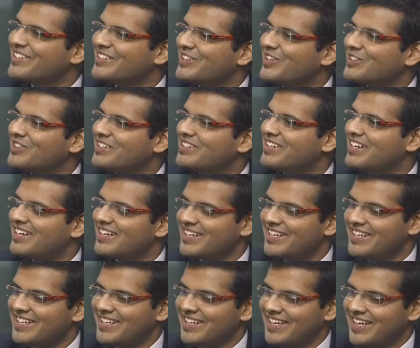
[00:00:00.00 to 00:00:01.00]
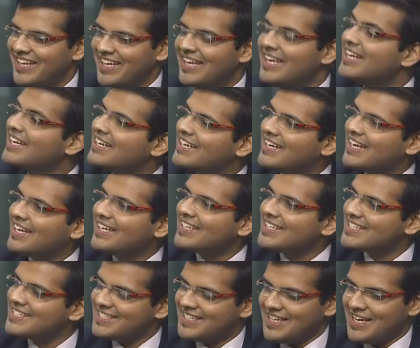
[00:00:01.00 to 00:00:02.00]
Dr. Darge.
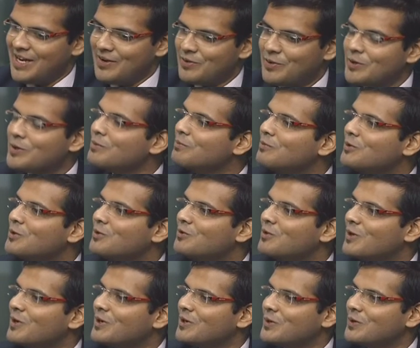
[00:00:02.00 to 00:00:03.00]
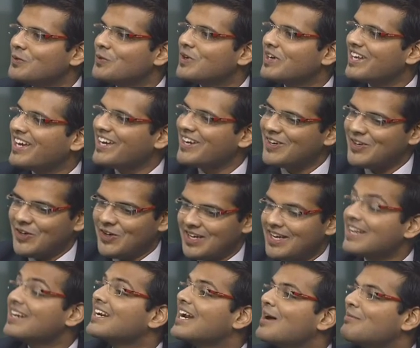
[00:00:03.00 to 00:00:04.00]
Next, I want to move on to what I call a
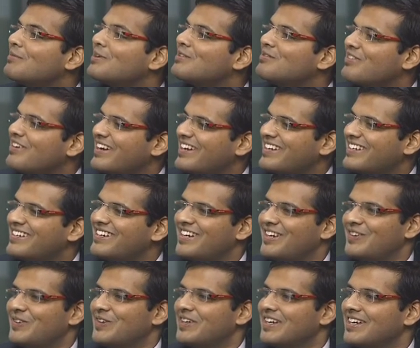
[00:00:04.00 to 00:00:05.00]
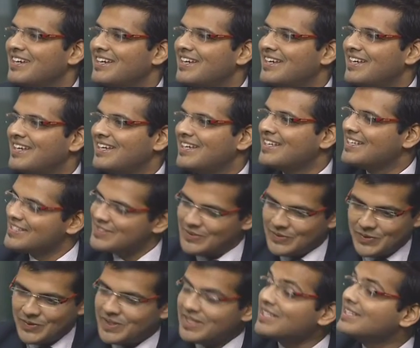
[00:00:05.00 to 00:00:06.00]
rapid fire round.
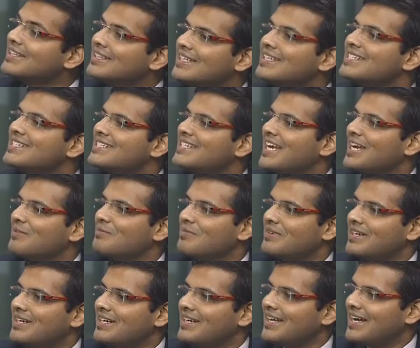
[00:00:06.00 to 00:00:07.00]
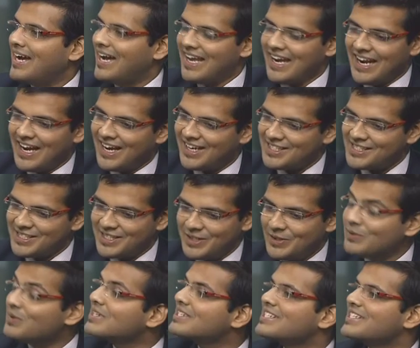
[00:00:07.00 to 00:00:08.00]
So in this segment, I'll ask
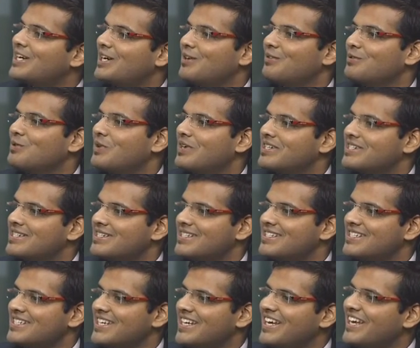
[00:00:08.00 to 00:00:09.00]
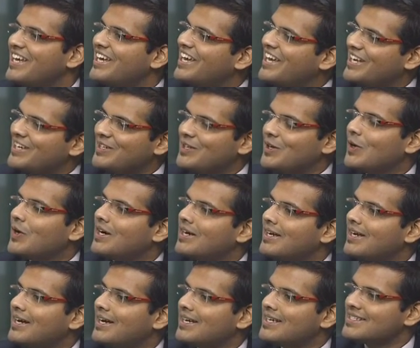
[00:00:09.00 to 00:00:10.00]
you a set of questions, and your
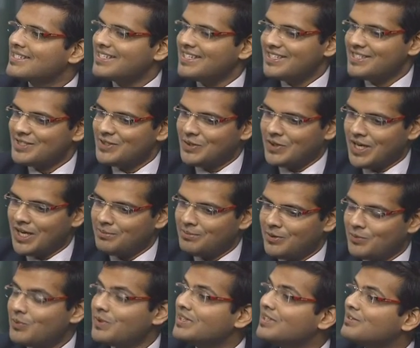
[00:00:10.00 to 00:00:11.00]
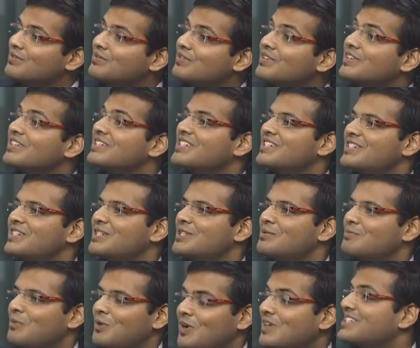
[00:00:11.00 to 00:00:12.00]
task is to come up with the first
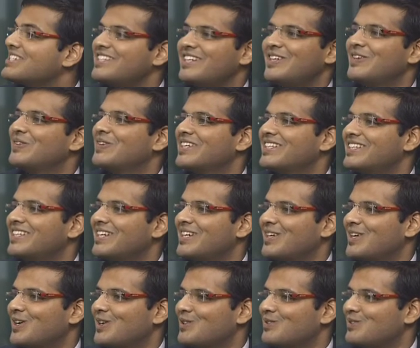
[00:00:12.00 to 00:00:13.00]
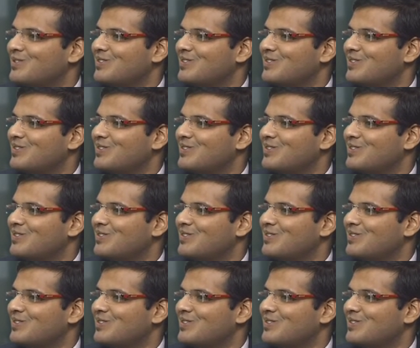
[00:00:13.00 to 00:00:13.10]
response that you can think of.